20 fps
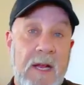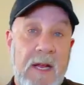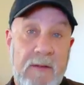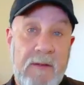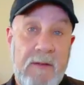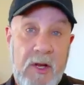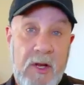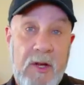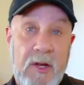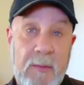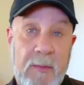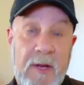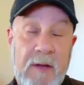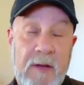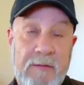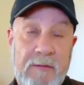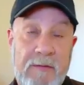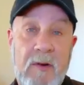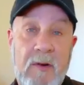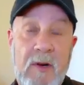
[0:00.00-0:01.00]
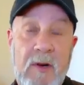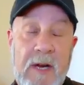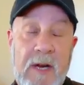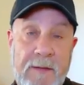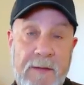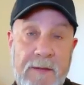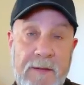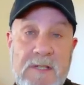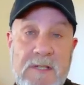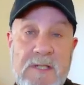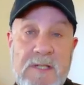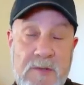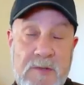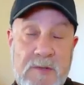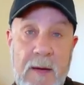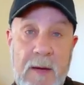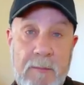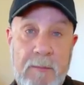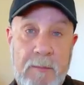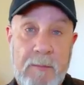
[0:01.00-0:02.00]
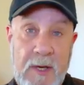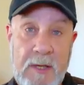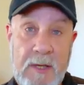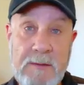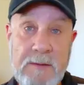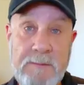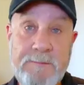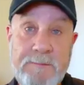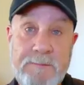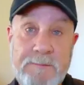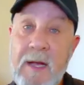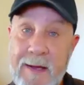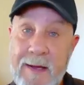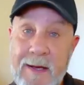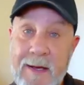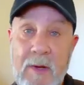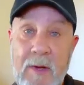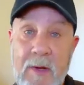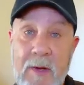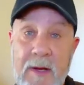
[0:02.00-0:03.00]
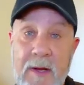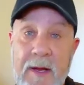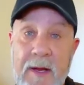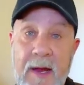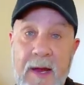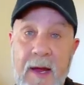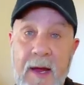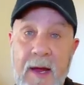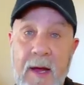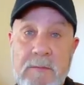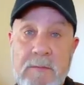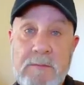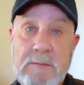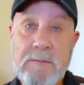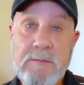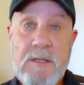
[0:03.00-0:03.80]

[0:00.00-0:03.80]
If you could do me a favor and hit the subscribe button, it'll really help me out.